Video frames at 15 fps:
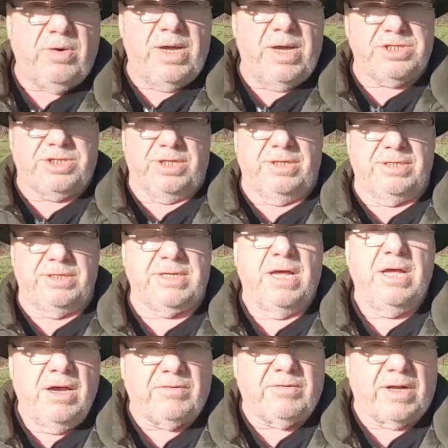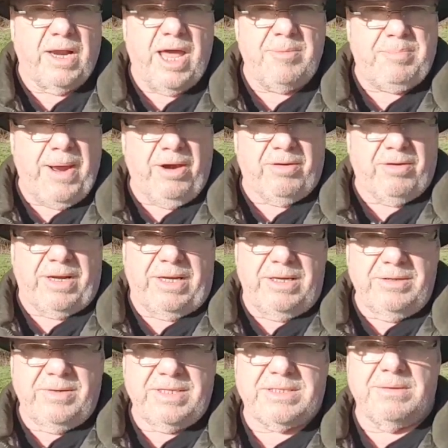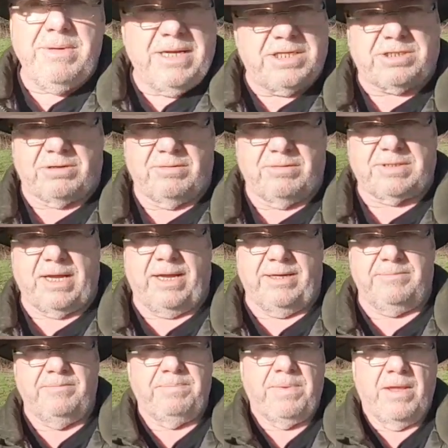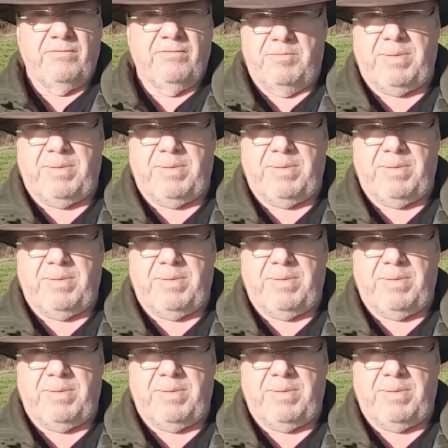questions of Claire Perry, who is the Minister of State for